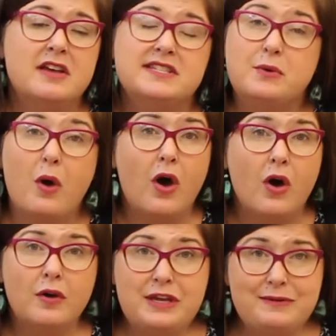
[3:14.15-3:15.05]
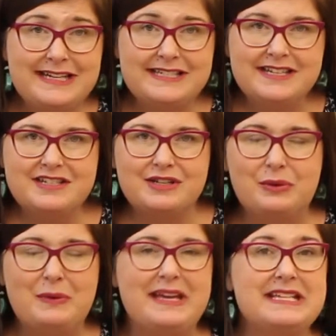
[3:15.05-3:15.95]
So all you need to
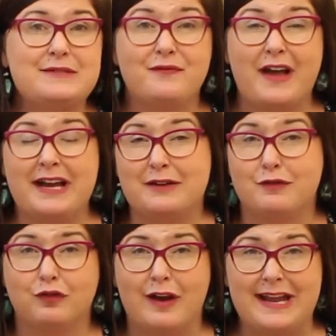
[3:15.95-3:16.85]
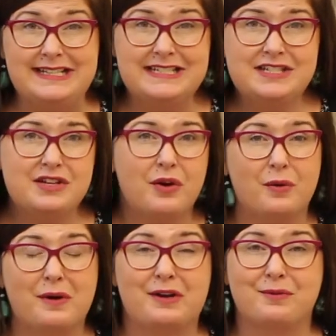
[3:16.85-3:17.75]
do is find a friend
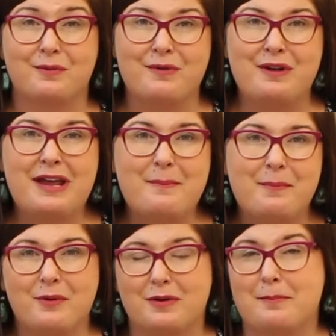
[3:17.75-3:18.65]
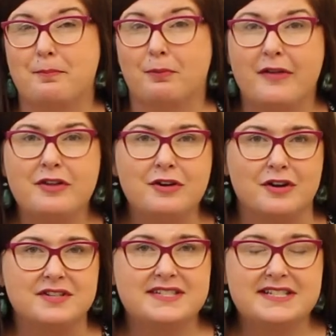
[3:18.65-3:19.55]
or a grown-up or a brother or
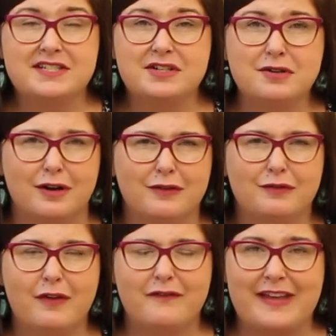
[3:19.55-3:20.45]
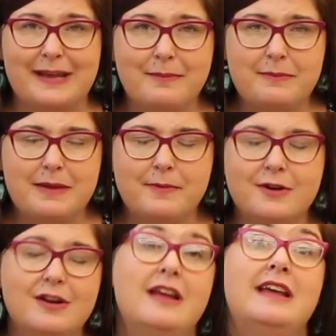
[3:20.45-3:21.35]
sister or family
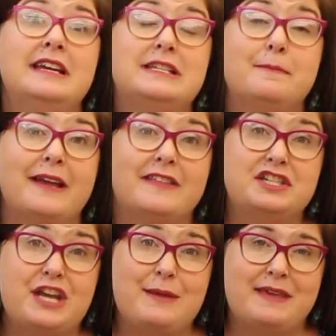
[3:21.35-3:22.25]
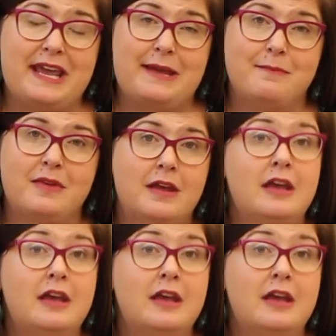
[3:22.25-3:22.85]
member to play the shape game.